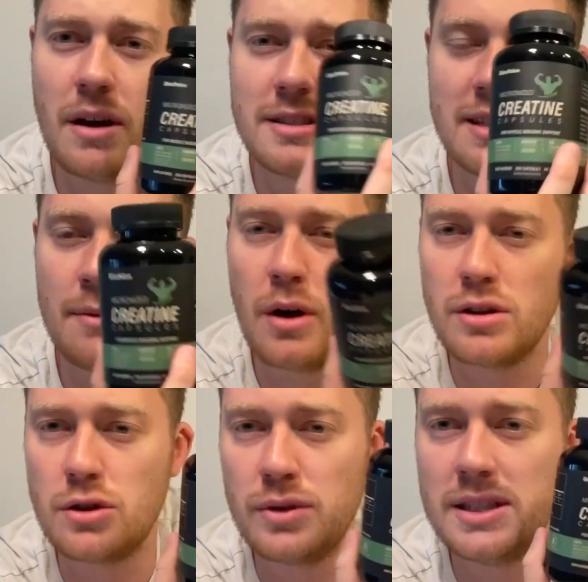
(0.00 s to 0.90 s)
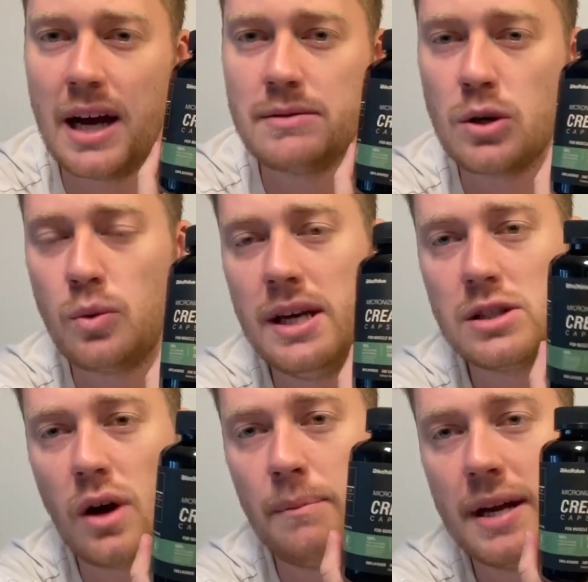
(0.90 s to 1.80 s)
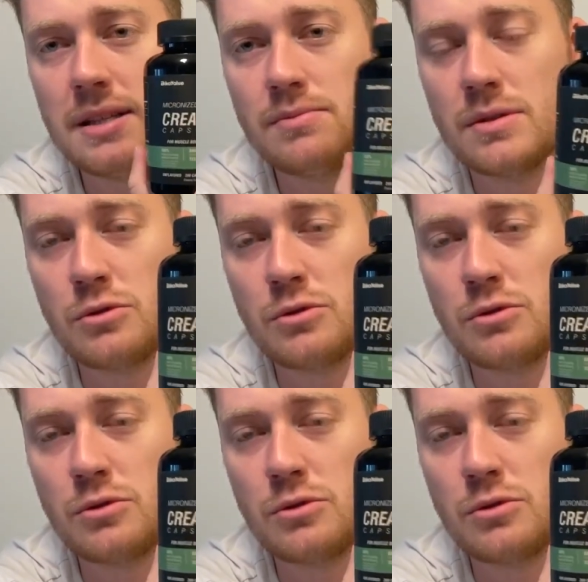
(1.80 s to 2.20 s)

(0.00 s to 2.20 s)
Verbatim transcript: I'd say about three times a week. So I picked up some